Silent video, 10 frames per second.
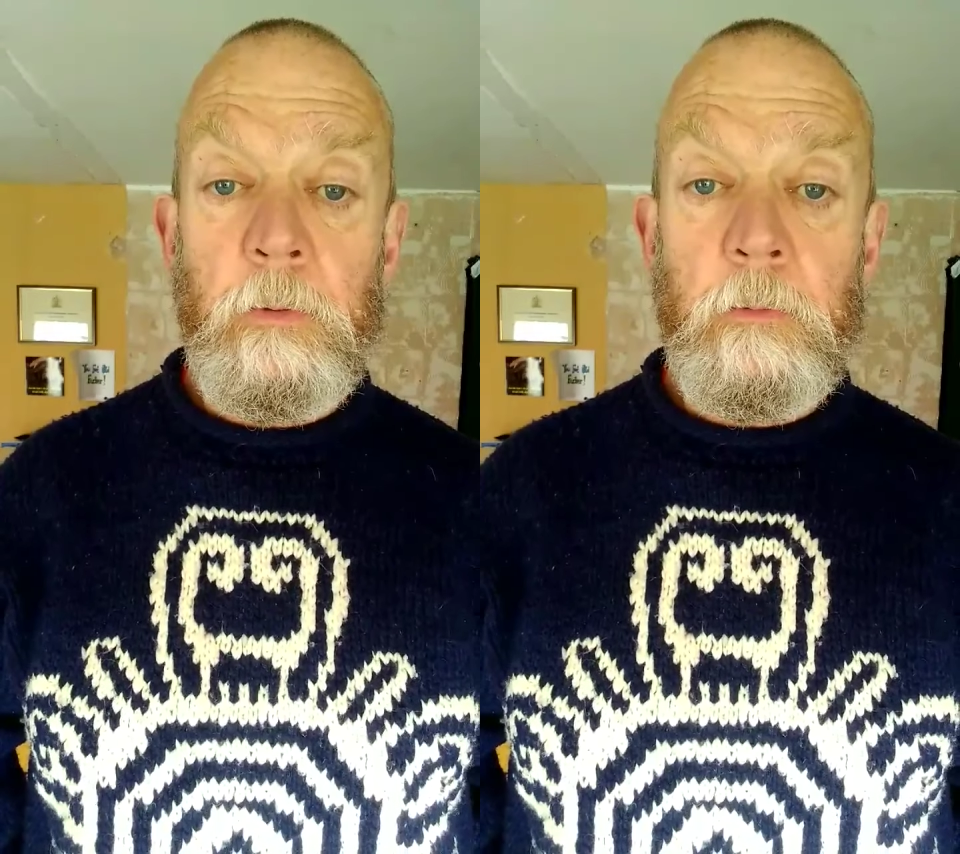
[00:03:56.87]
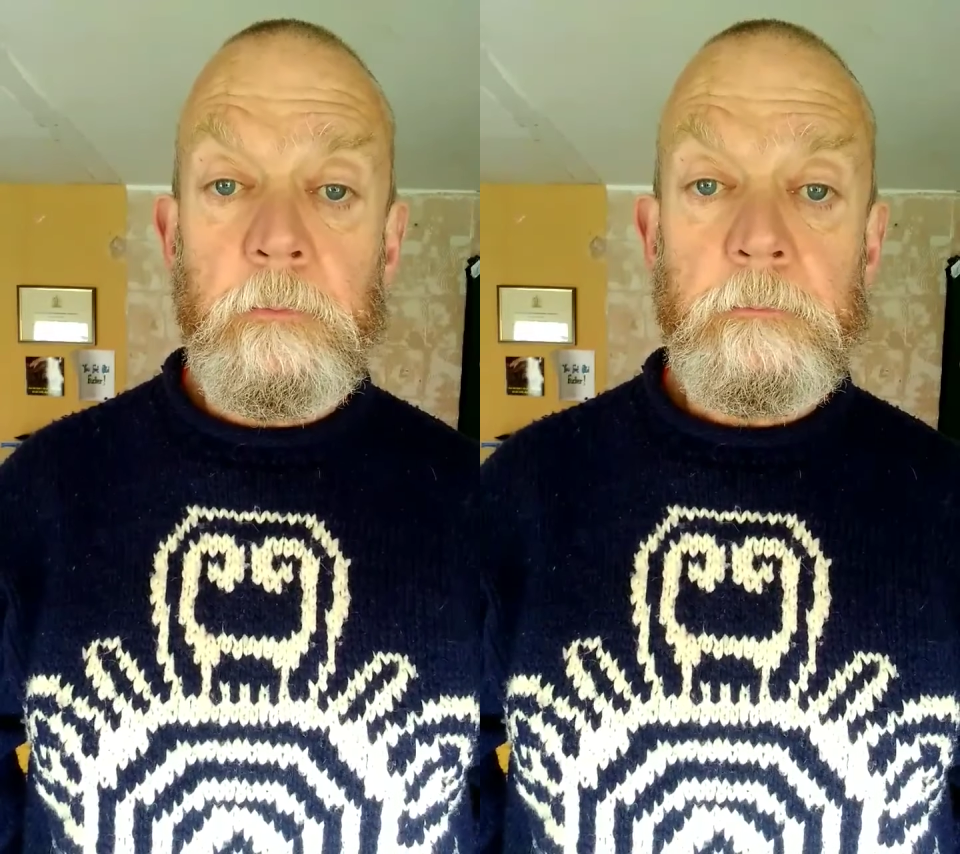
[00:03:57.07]

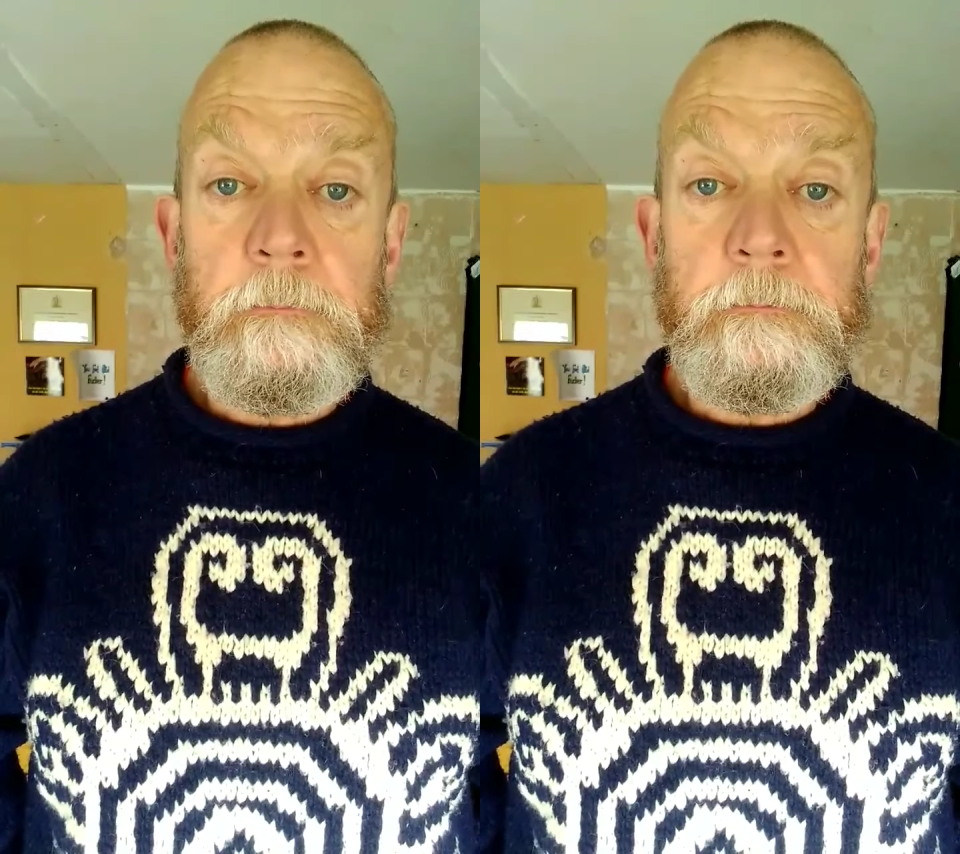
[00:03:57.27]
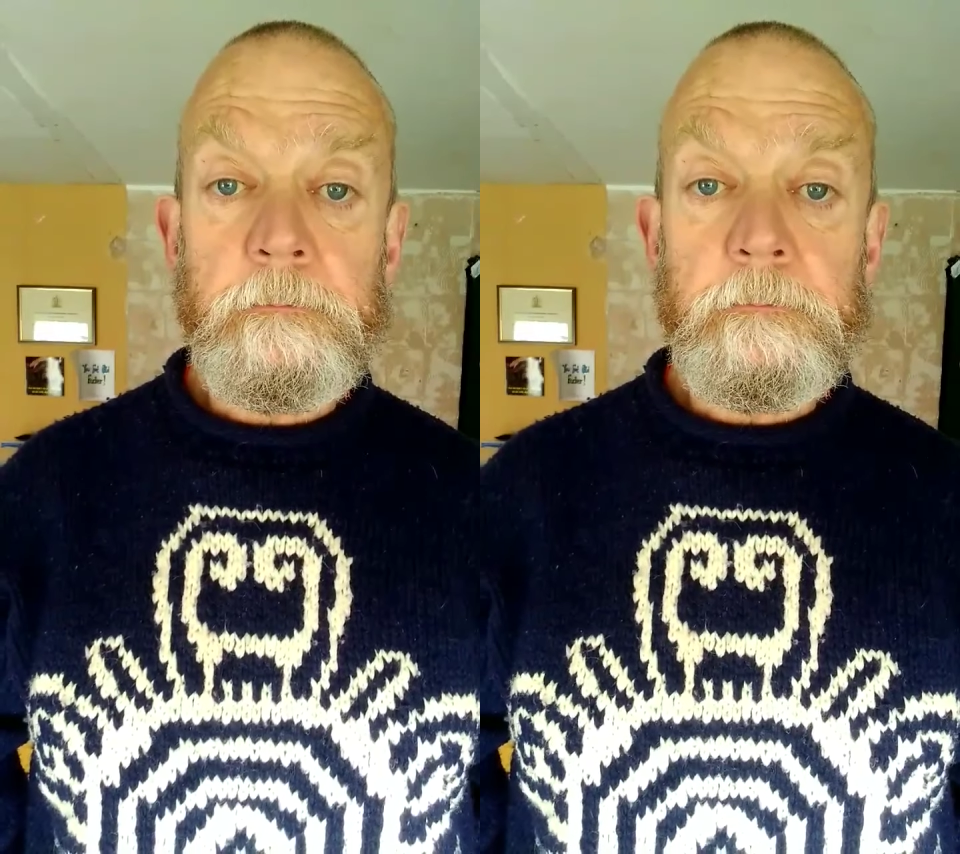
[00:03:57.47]
people.
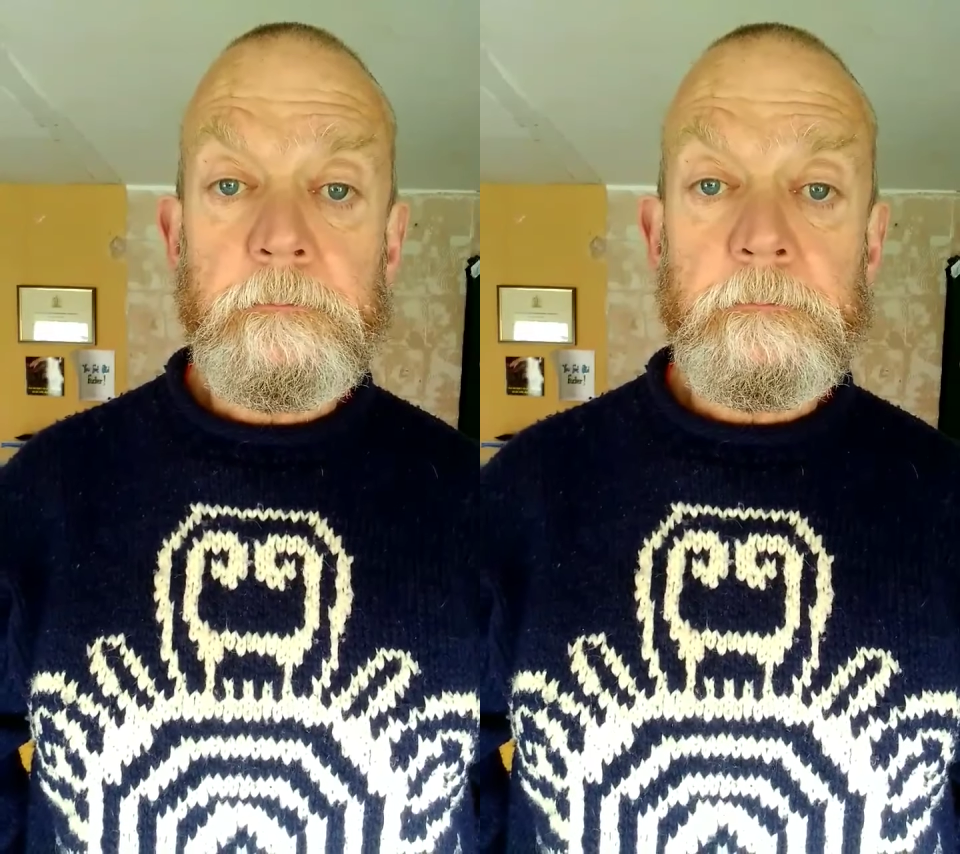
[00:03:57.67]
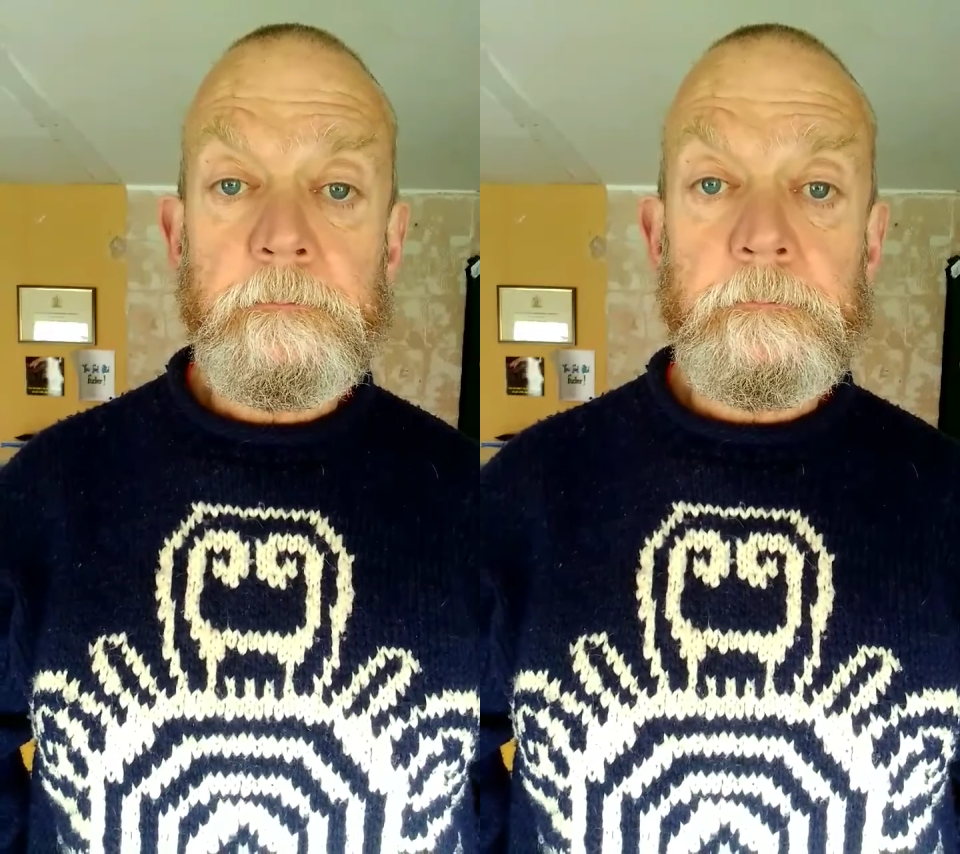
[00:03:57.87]

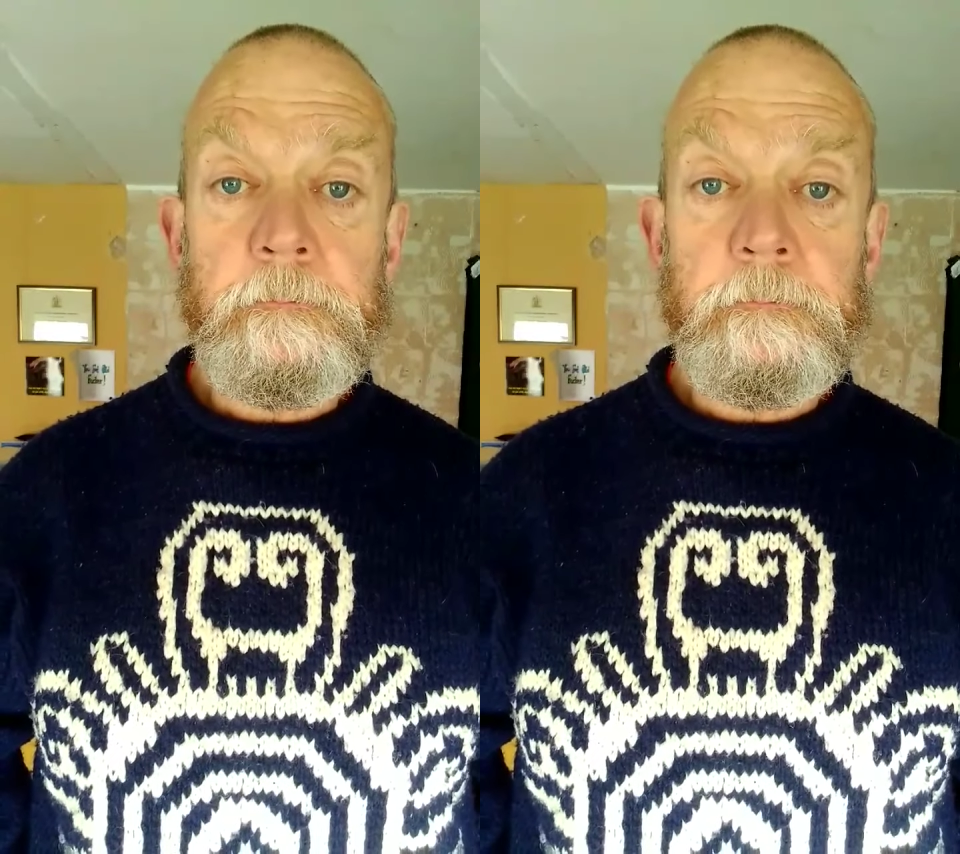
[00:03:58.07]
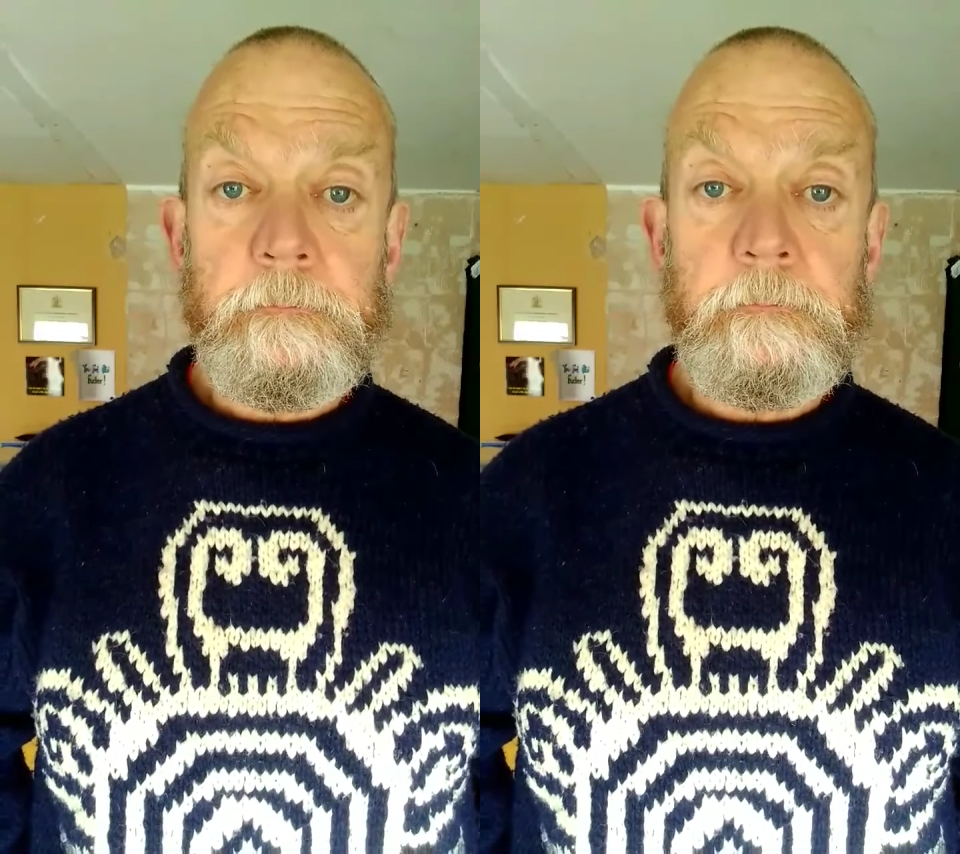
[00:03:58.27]

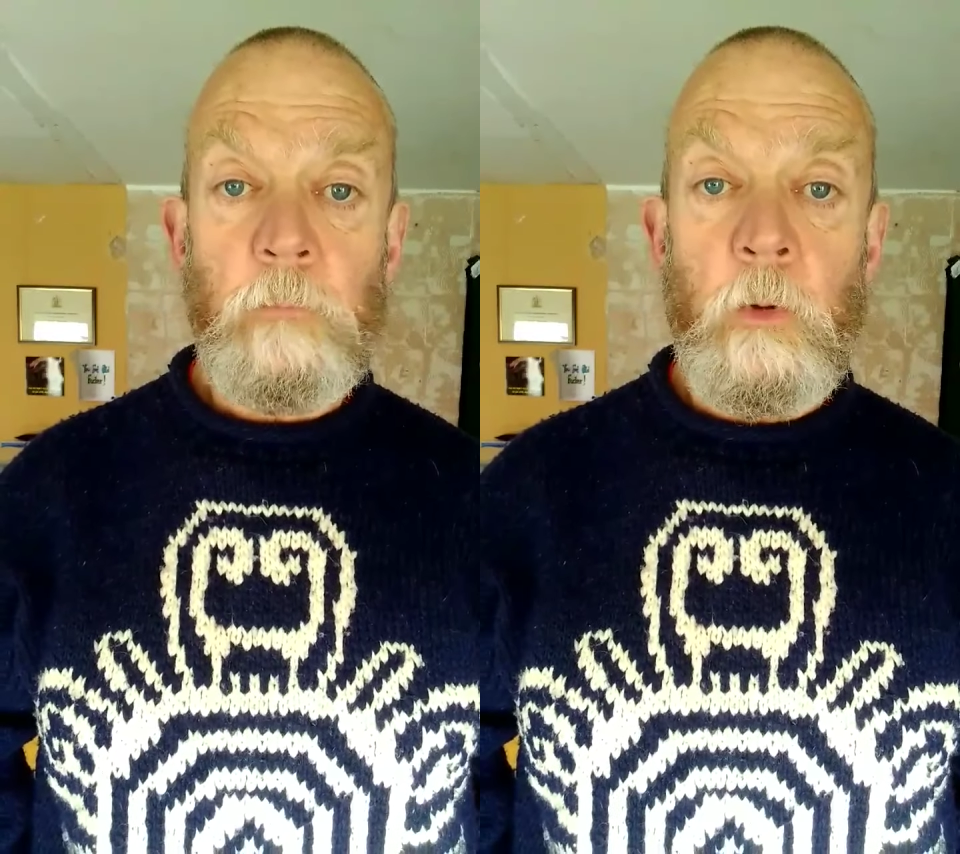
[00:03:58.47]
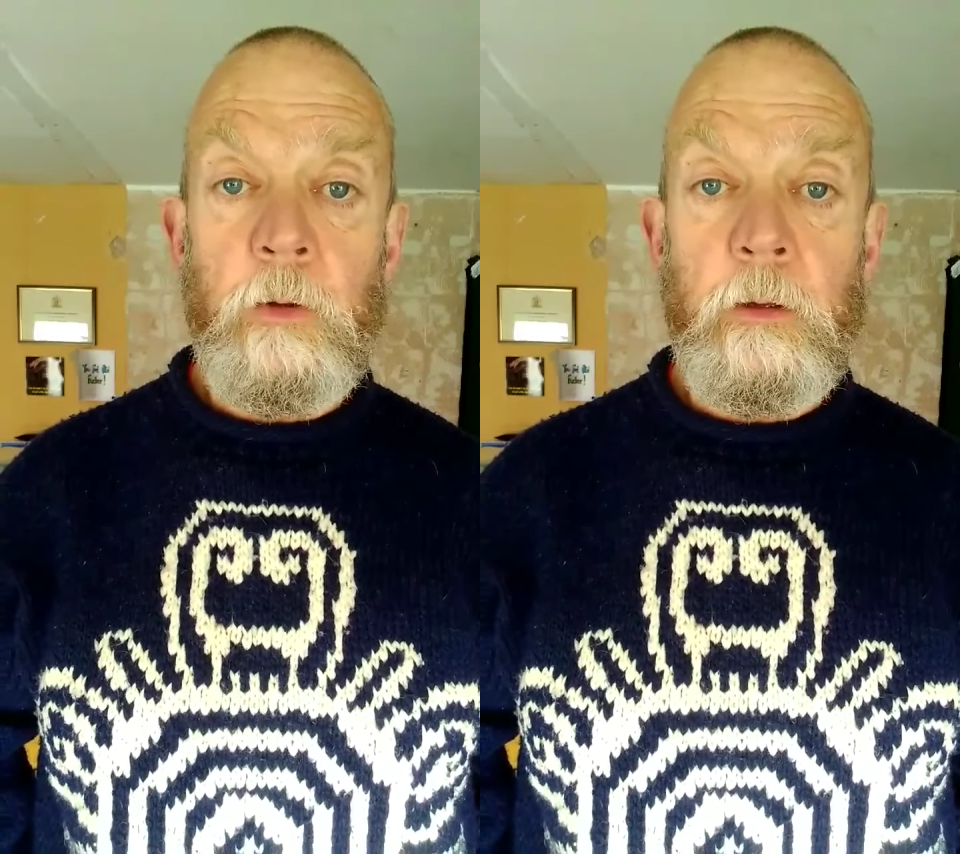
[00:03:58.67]

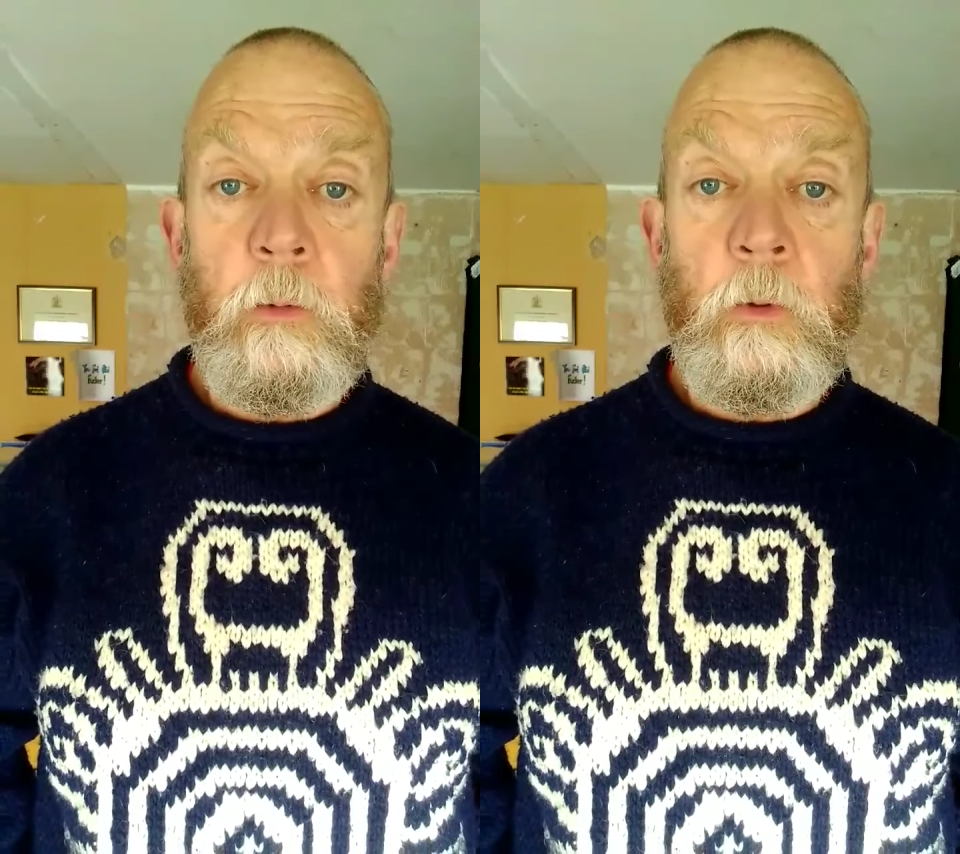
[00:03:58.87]
One